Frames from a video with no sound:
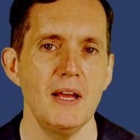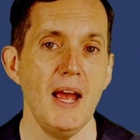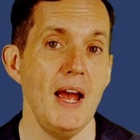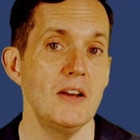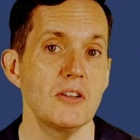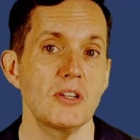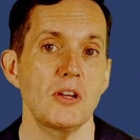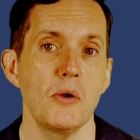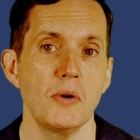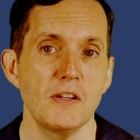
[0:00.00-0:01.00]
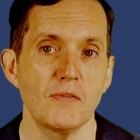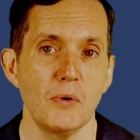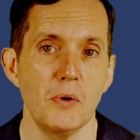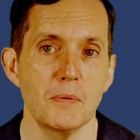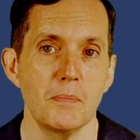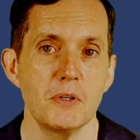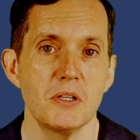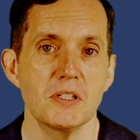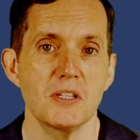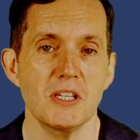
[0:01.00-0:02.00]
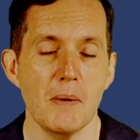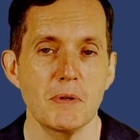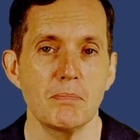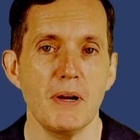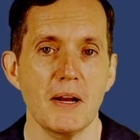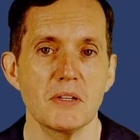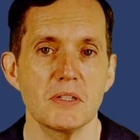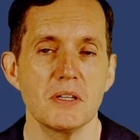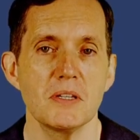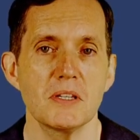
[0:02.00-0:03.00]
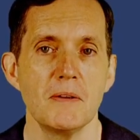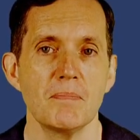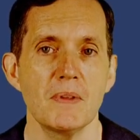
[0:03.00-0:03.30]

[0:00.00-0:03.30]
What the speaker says: And securities fraud, which is deceptive practices